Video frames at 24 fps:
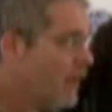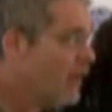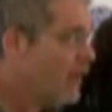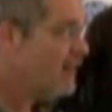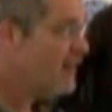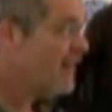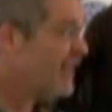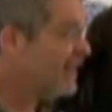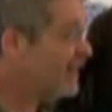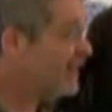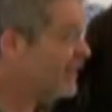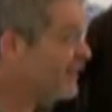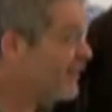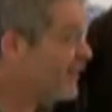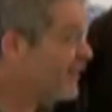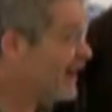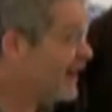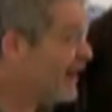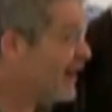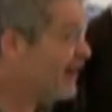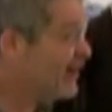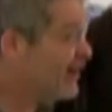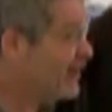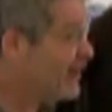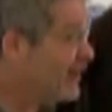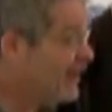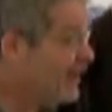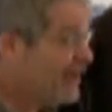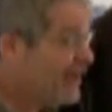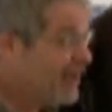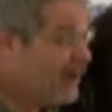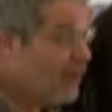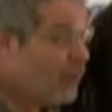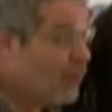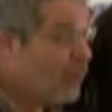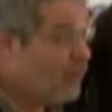They live around
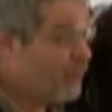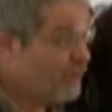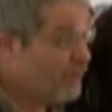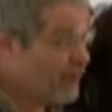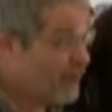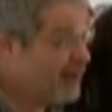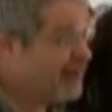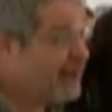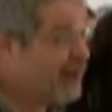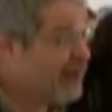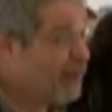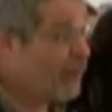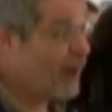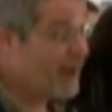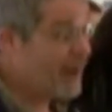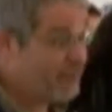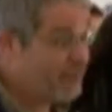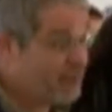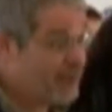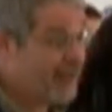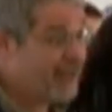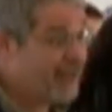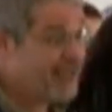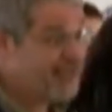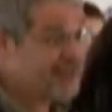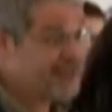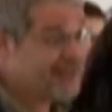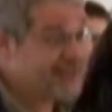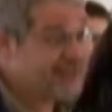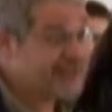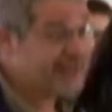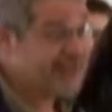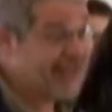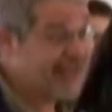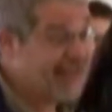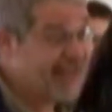really wet places,
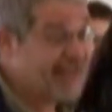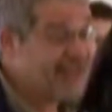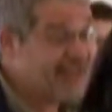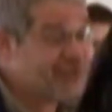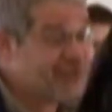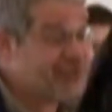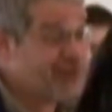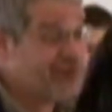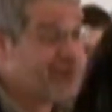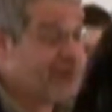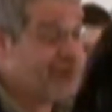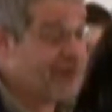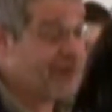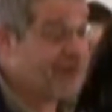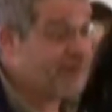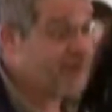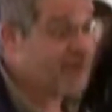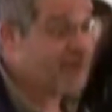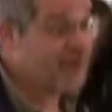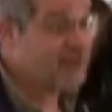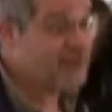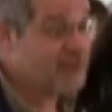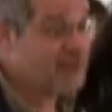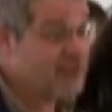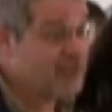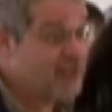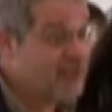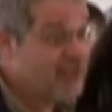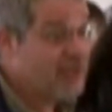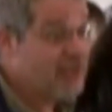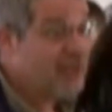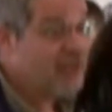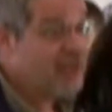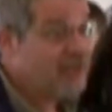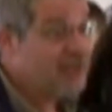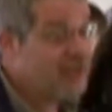lakes, rivers,
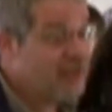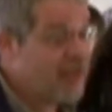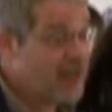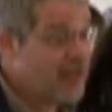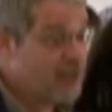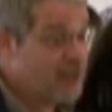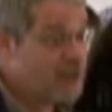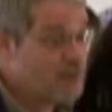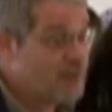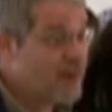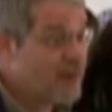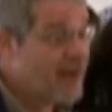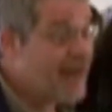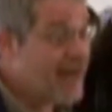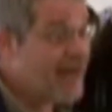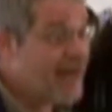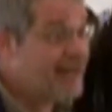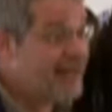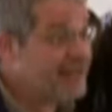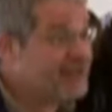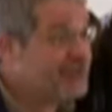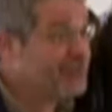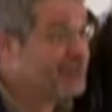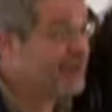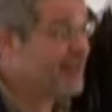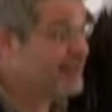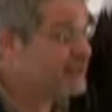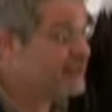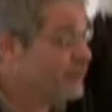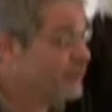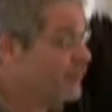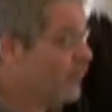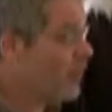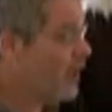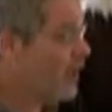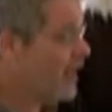large ponds,
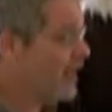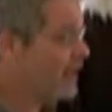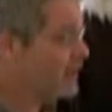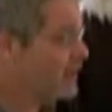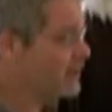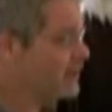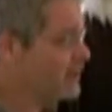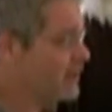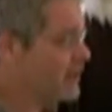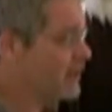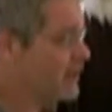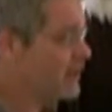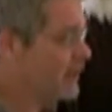reservoirs.